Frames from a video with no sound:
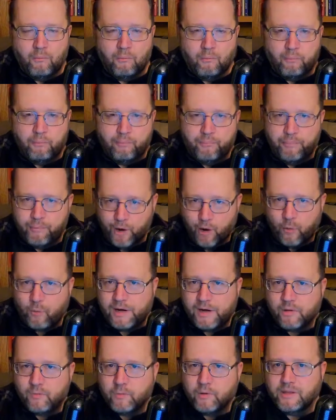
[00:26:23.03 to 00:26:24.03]
But are we
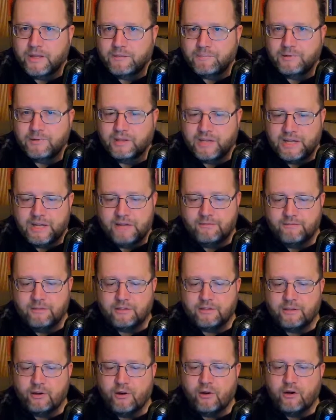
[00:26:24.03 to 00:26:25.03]
to really believe that
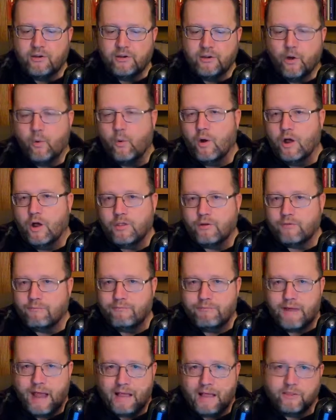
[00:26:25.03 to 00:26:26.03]
there are no other
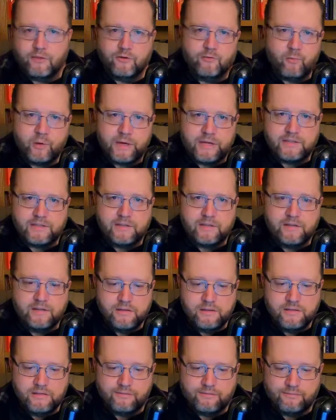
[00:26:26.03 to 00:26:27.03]
valid
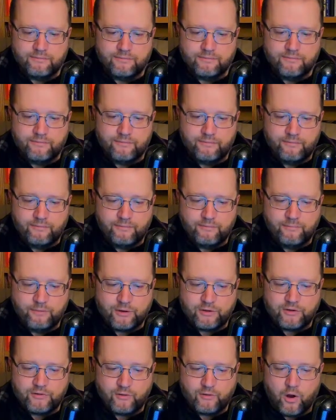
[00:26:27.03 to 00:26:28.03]
reasons for
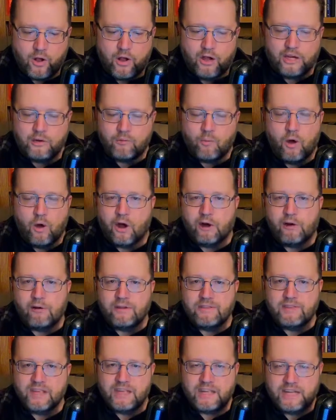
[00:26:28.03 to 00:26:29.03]
drawing water
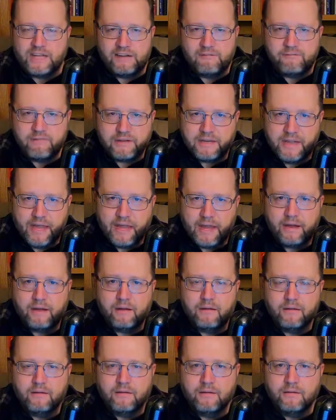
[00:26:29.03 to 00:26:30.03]
in the heat of the day?
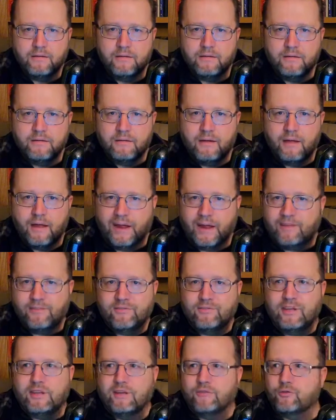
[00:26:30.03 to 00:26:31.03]
I can
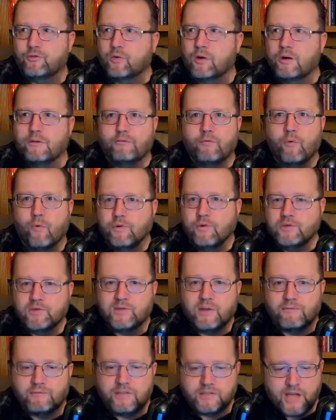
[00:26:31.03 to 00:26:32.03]
think of 3 or 4 just
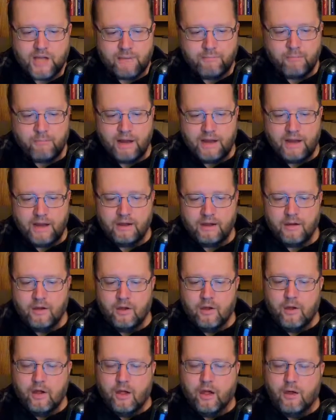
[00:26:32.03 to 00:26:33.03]
off the top of my head.
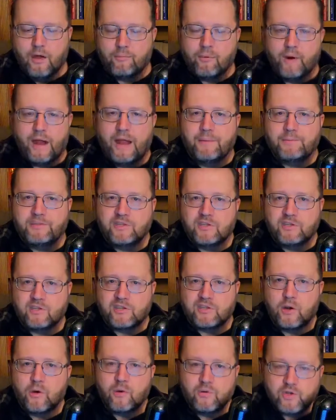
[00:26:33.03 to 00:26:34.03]
Perhaps the
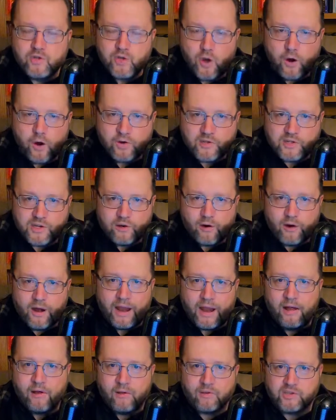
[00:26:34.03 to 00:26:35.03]
stone jars in her
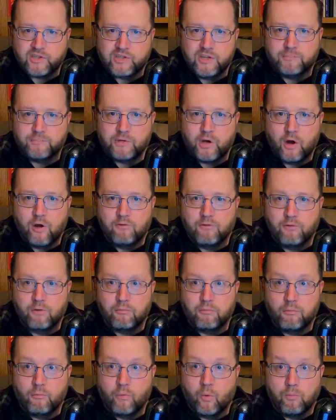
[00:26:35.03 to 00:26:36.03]
house tipped over
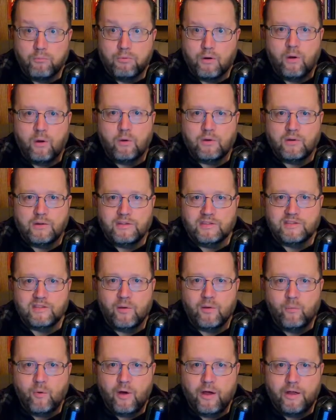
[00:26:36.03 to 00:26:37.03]
or broke in
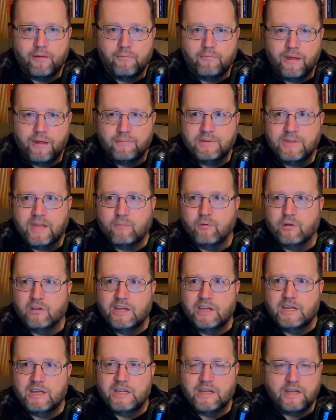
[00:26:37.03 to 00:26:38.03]
some way. Maybe they were
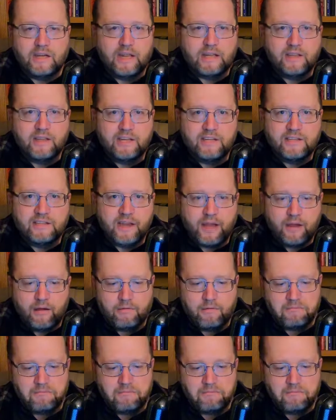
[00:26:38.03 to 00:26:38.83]
leaky and they leaked out.